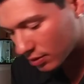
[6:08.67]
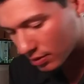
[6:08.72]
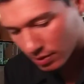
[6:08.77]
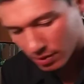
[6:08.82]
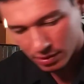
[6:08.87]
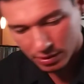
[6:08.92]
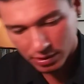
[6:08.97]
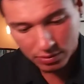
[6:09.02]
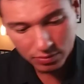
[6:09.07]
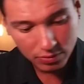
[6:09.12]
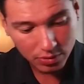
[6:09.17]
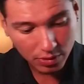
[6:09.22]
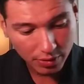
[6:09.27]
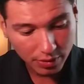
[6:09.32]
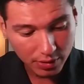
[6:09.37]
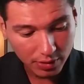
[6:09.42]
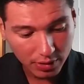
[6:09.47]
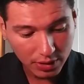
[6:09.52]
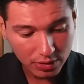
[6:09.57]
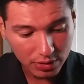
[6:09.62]
And this one's
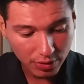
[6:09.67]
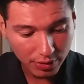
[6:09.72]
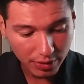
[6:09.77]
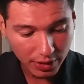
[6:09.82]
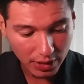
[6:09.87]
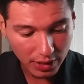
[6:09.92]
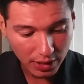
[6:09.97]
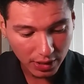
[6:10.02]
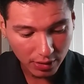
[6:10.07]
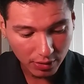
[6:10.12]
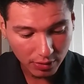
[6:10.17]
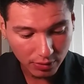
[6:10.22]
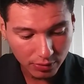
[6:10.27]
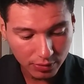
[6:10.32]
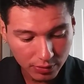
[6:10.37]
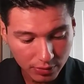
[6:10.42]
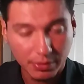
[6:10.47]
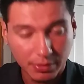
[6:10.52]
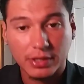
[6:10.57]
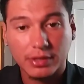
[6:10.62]
already, these are already getting
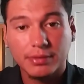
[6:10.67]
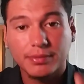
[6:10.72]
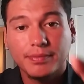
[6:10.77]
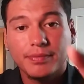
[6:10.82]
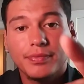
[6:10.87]
old, man.